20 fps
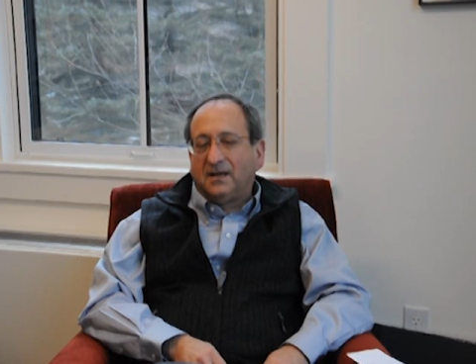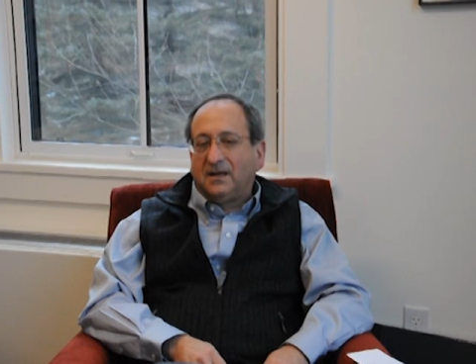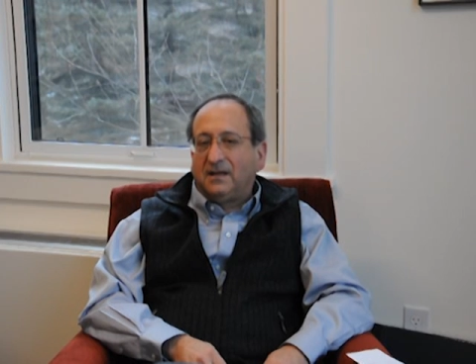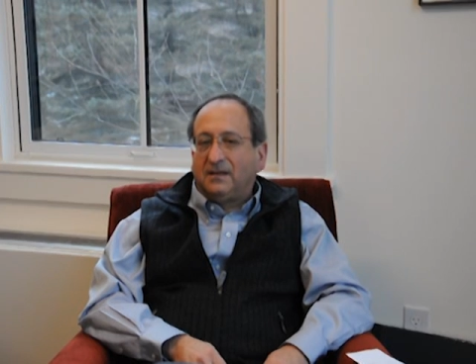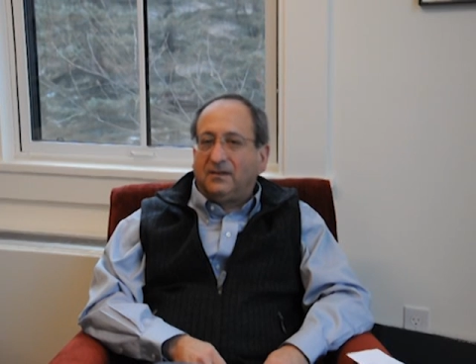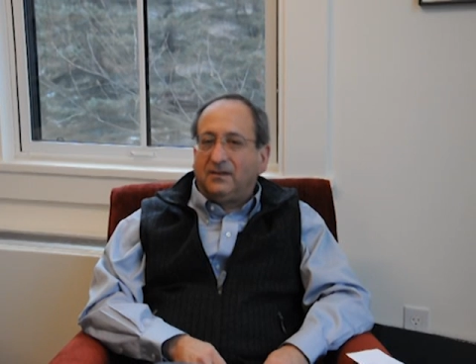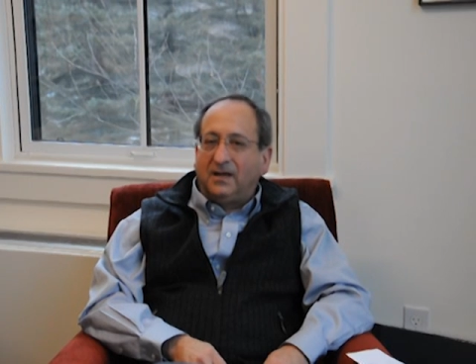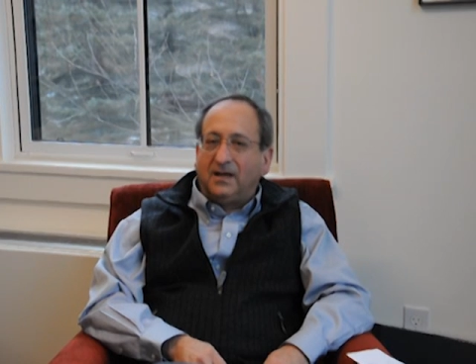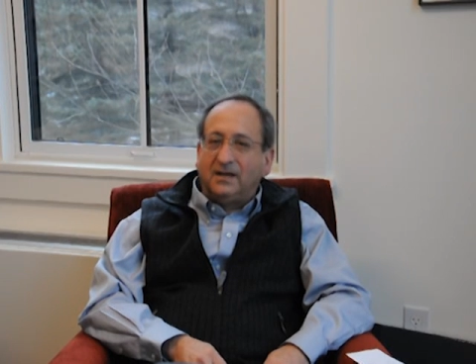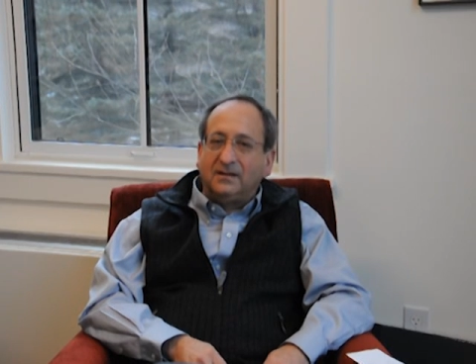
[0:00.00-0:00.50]

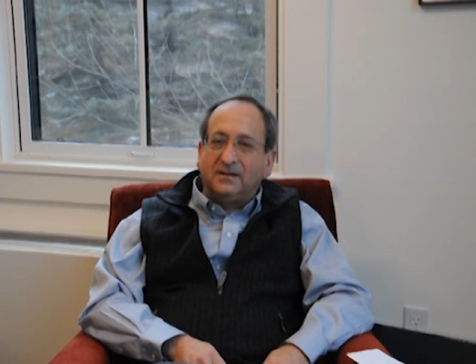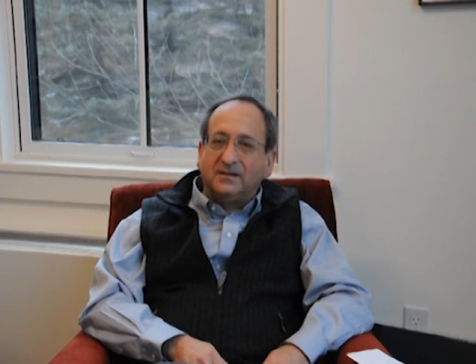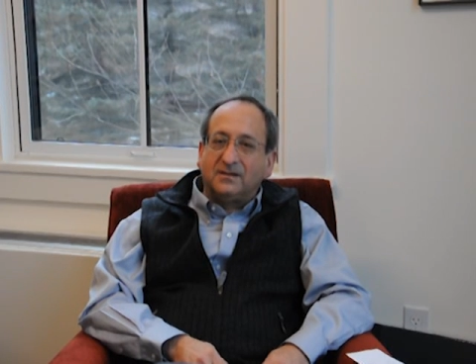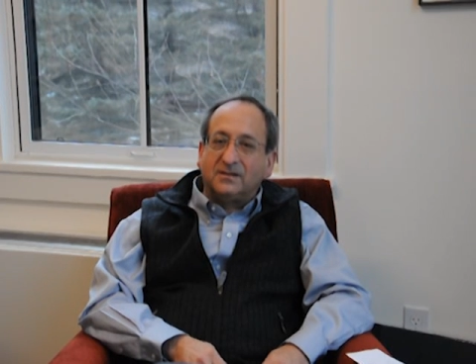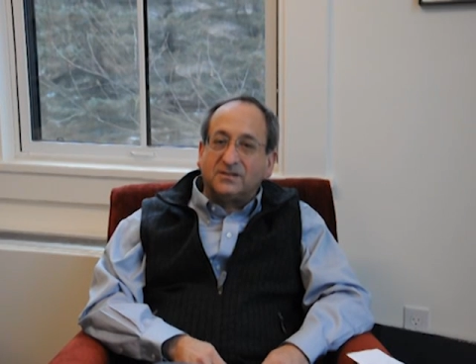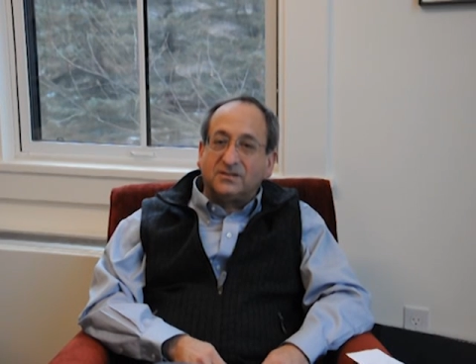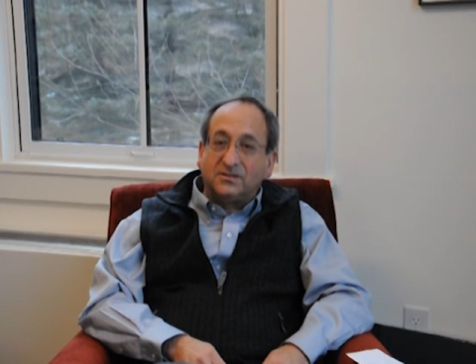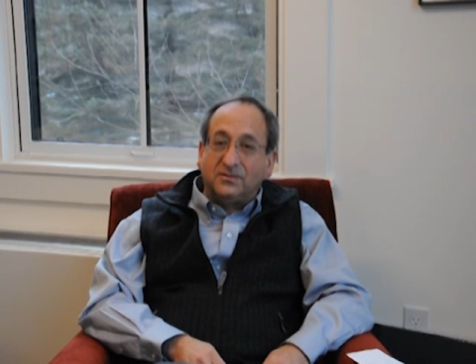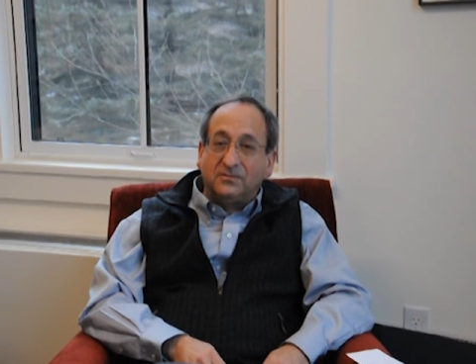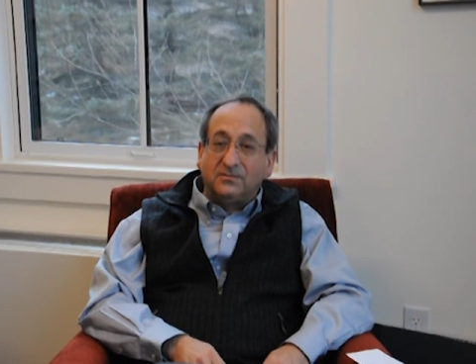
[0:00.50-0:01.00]
Then the
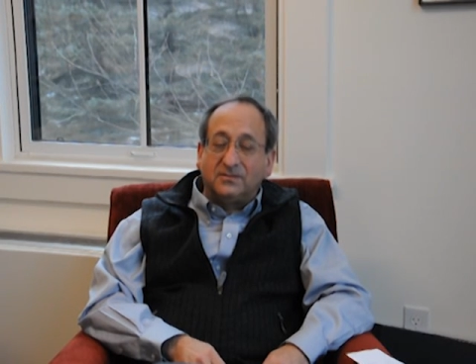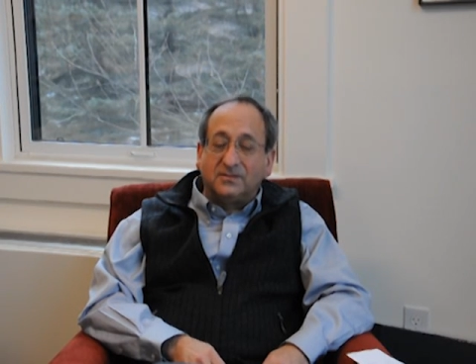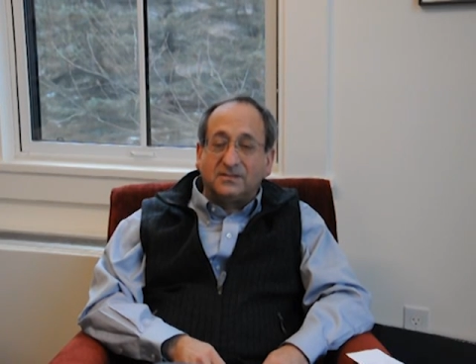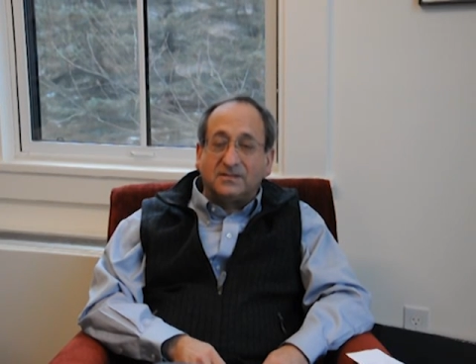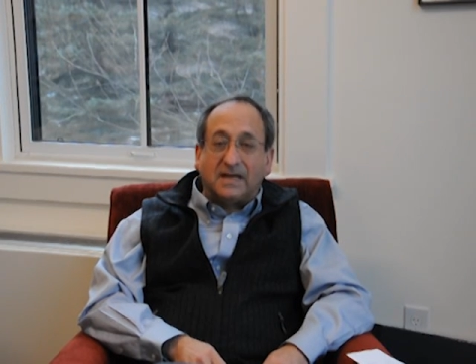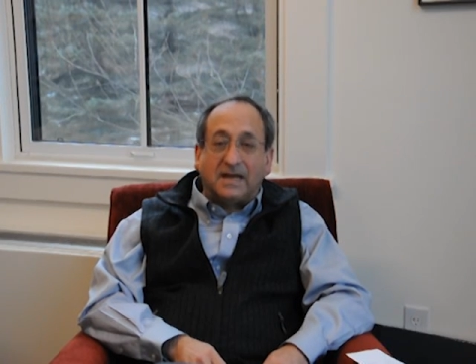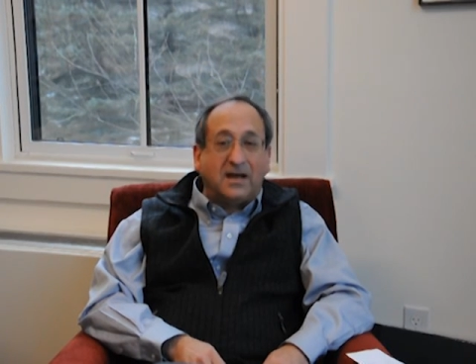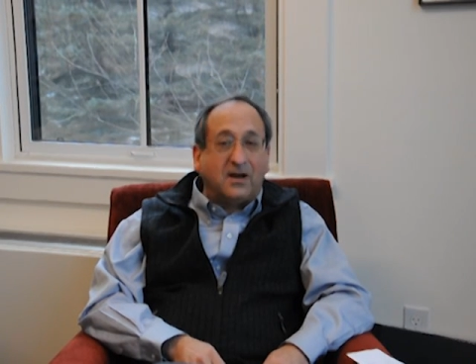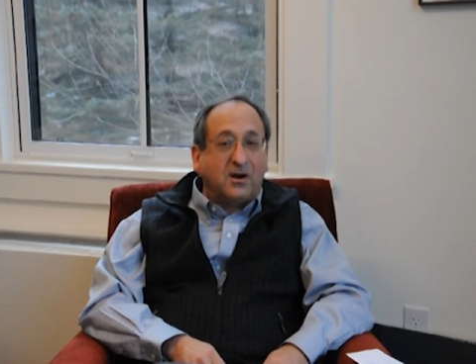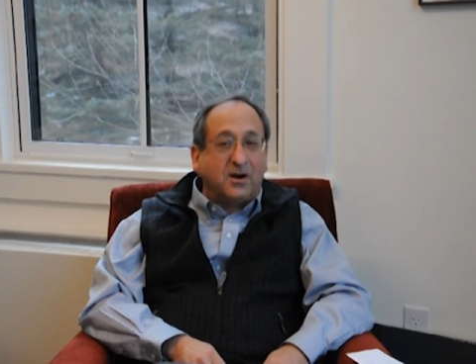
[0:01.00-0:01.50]
students
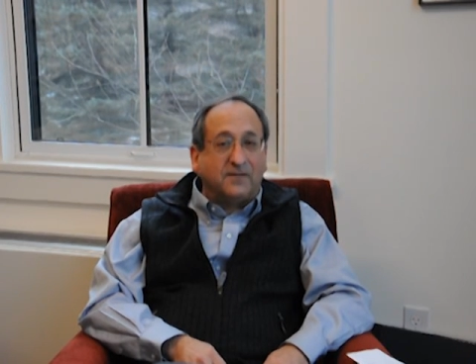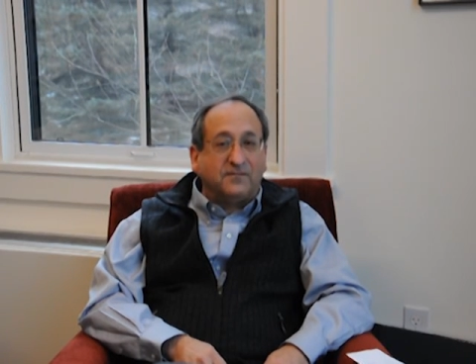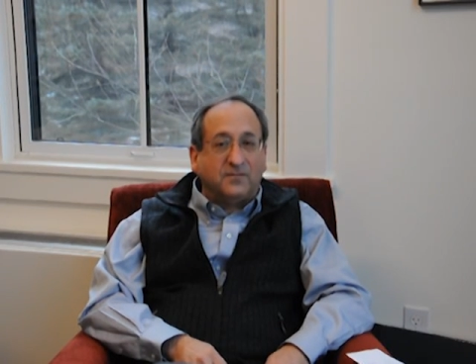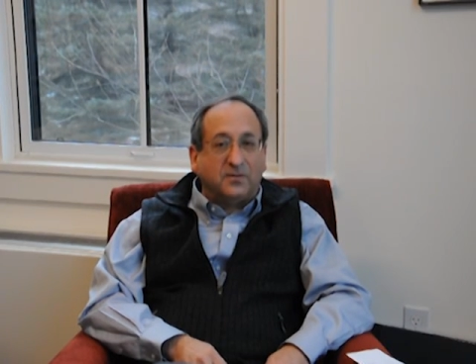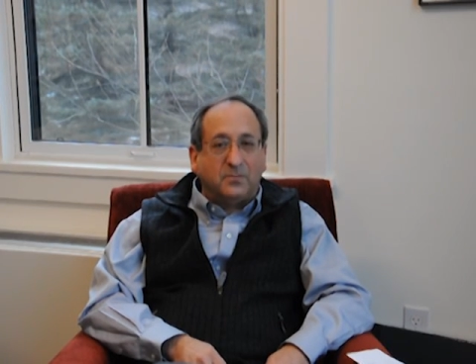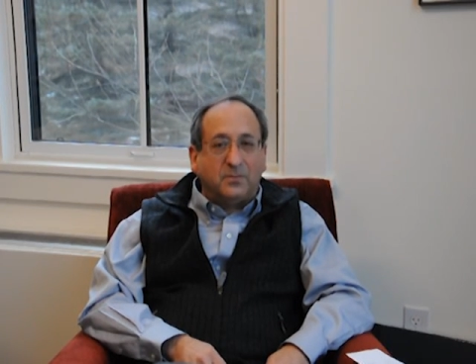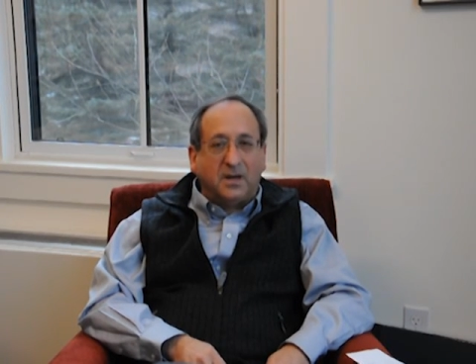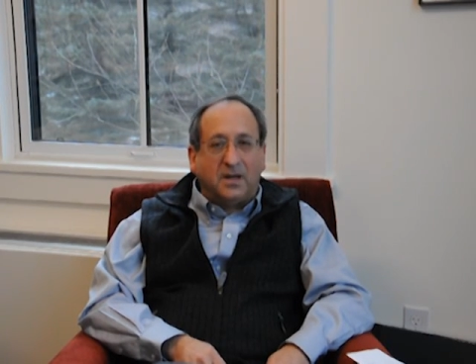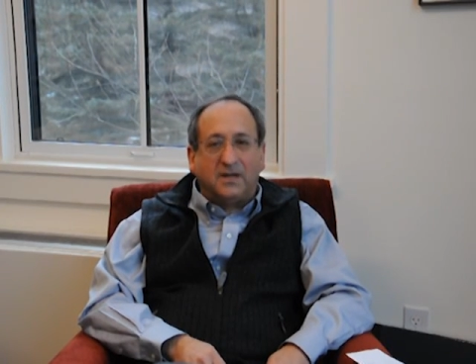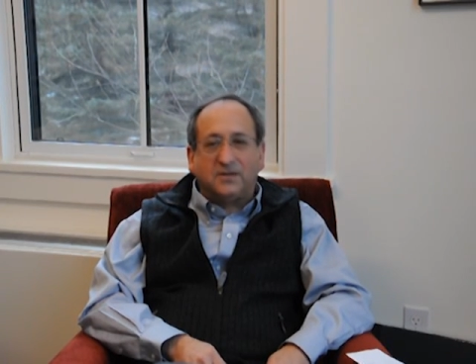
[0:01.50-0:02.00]
at our
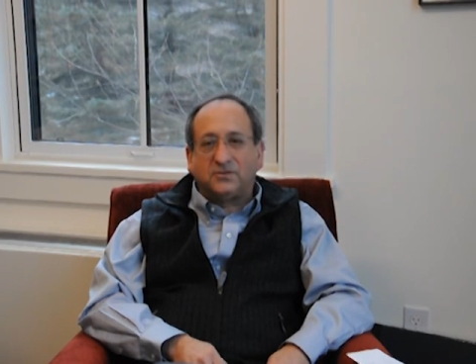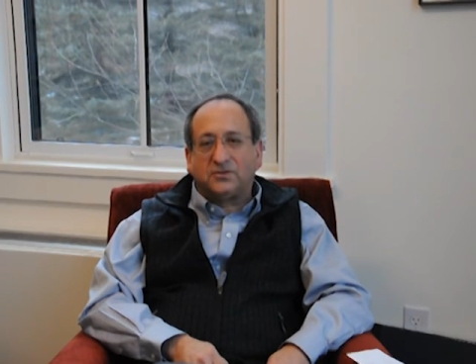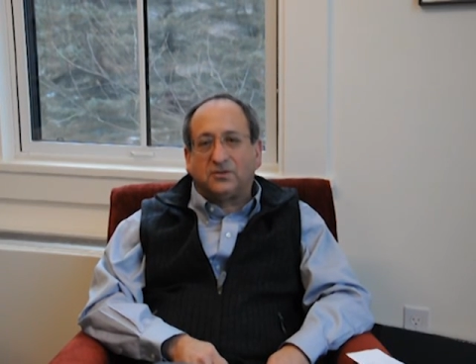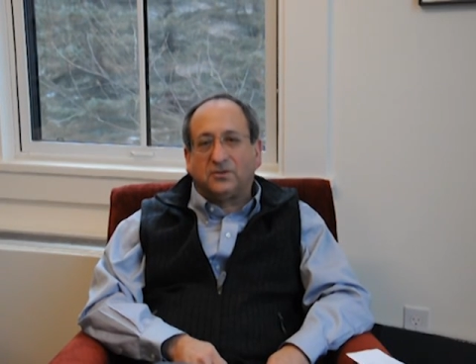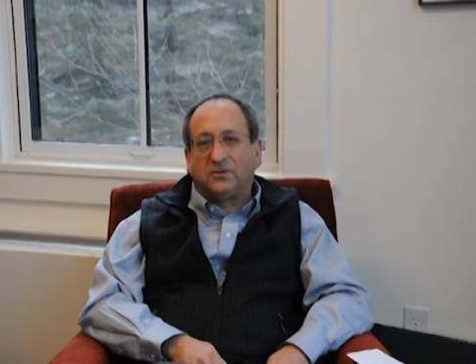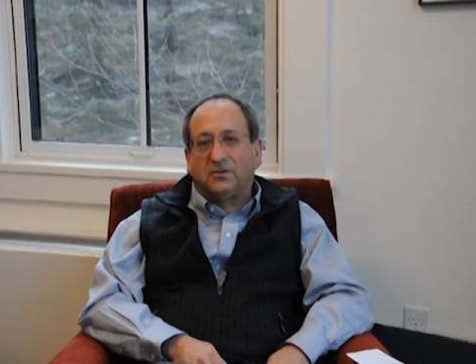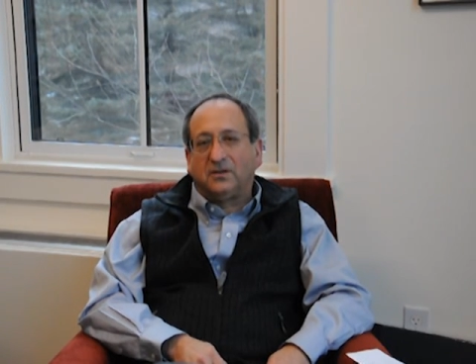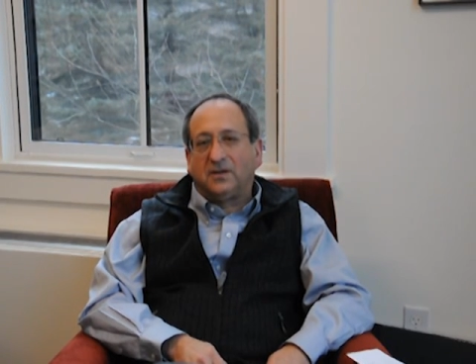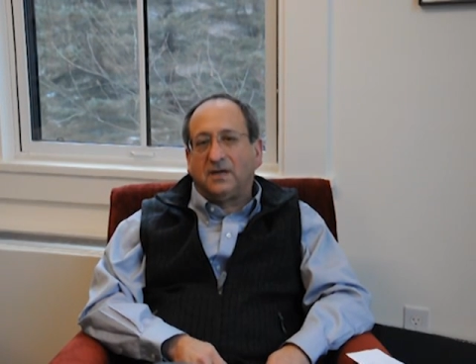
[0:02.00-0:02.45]
Vermont Journal